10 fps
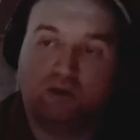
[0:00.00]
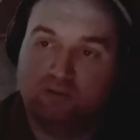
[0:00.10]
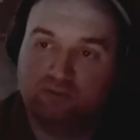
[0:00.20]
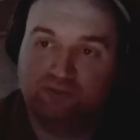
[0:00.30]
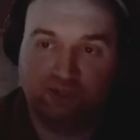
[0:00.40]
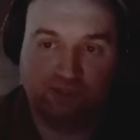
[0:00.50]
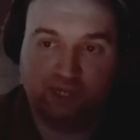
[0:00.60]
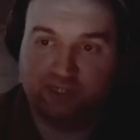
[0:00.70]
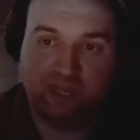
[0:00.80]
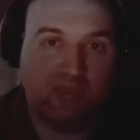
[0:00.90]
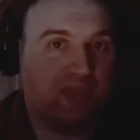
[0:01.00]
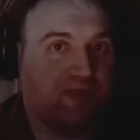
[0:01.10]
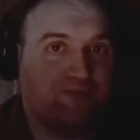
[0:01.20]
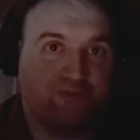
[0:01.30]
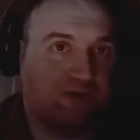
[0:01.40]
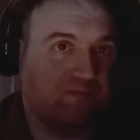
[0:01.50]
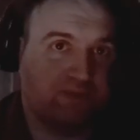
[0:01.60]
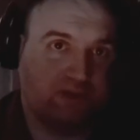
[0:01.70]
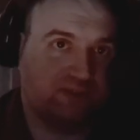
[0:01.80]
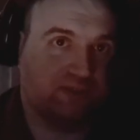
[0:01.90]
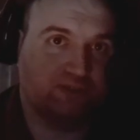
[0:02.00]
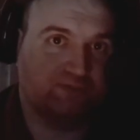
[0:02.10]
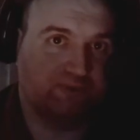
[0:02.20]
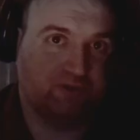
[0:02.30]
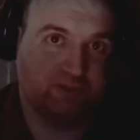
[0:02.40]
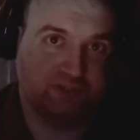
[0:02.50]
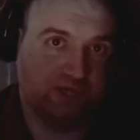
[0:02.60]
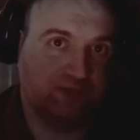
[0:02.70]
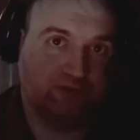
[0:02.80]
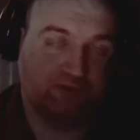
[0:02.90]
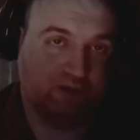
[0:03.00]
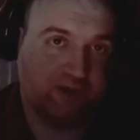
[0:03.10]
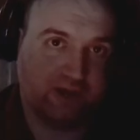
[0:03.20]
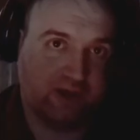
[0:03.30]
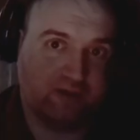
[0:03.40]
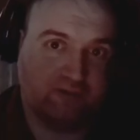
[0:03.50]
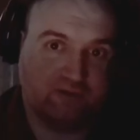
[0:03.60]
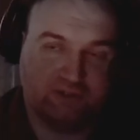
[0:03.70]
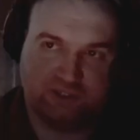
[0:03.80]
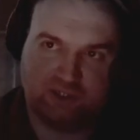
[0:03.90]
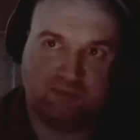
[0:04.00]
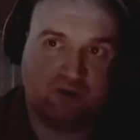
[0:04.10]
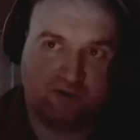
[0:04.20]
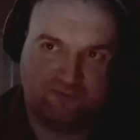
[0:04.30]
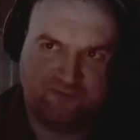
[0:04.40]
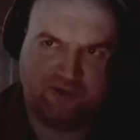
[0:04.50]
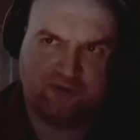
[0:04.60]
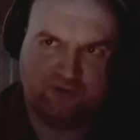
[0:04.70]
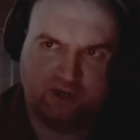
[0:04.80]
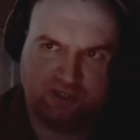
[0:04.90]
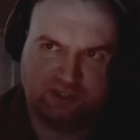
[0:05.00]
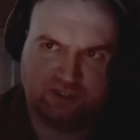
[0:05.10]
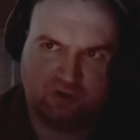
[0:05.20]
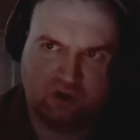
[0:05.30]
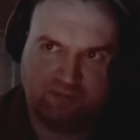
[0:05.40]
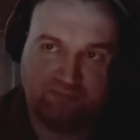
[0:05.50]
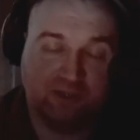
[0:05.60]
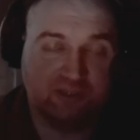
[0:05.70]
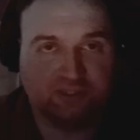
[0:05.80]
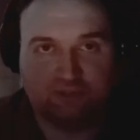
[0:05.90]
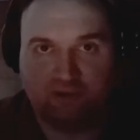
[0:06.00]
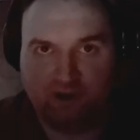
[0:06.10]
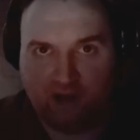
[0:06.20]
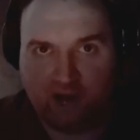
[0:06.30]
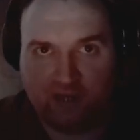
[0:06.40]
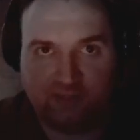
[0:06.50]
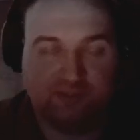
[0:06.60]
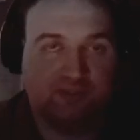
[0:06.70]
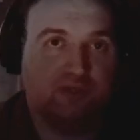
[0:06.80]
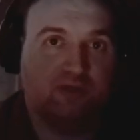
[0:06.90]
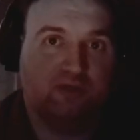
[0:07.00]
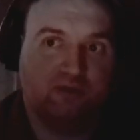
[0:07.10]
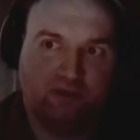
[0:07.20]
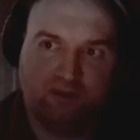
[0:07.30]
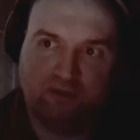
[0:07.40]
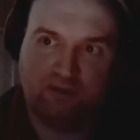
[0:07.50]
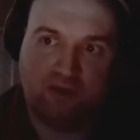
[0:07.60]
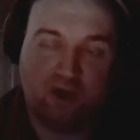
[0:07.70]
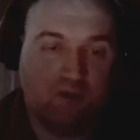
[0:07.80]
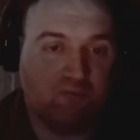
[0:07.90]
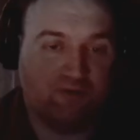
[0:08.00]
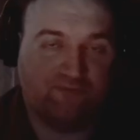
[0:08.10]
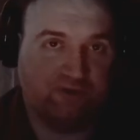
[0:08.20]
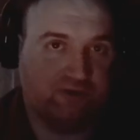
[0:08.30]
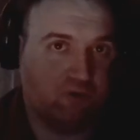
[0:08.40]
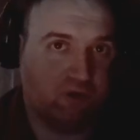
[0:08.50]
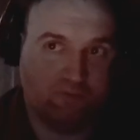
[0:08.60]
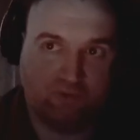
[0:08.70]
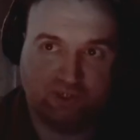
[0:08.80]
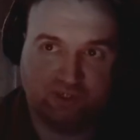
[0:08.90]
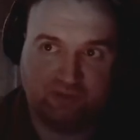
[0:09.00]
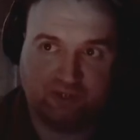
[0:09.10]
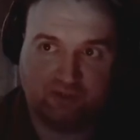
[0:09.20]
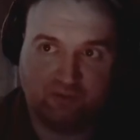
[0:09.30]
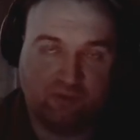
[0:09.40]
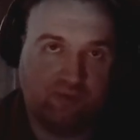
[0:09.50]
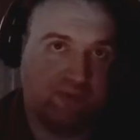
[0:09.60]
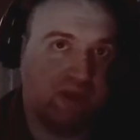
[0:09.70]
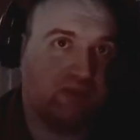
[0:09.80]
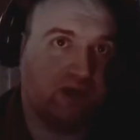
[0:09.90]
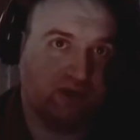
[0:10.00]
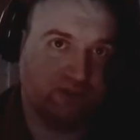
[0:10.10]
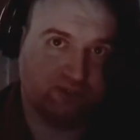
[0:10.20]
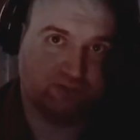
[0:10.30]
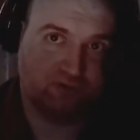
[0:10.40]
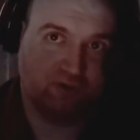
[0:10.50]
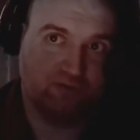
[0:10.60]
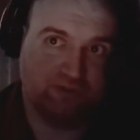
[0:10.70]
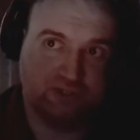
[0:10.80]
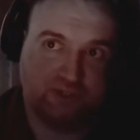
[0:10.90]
There's like 30 plus distributions out there right now. Some are a failure at start, but some are not. I'm on Fedora, which is basically one of the mainline distros,